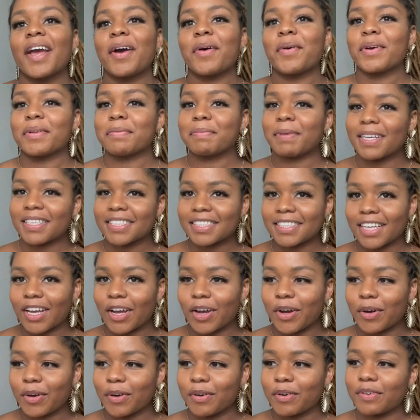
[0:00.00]
with
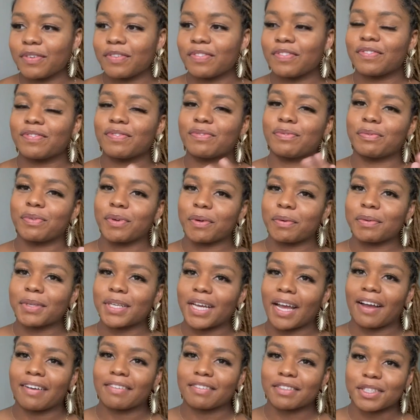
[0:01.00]
myself, what we
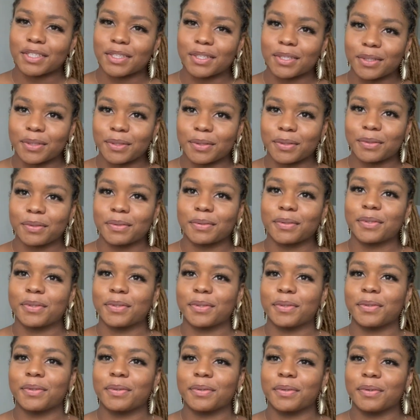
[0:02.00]
have to do
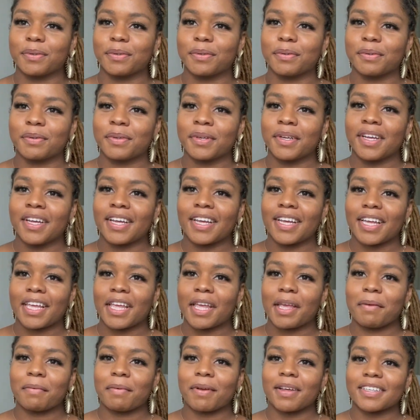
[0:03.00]
to
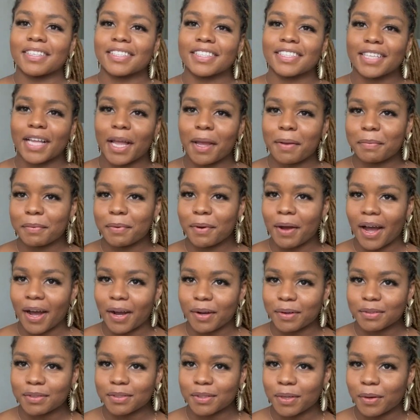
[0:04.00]
keep a stable
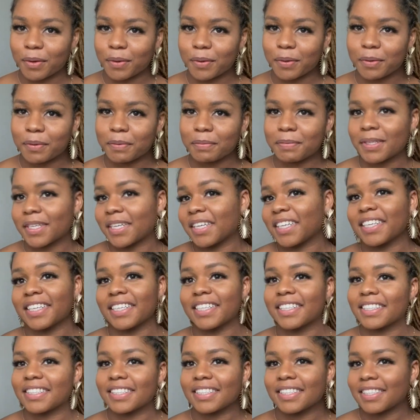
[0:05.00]
household
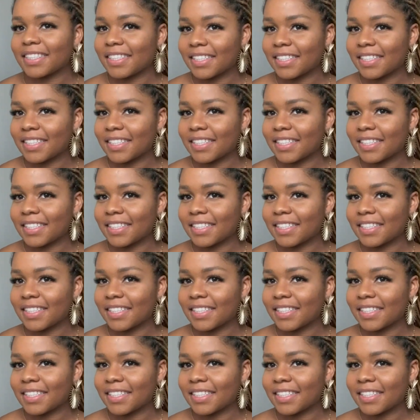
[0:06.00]
because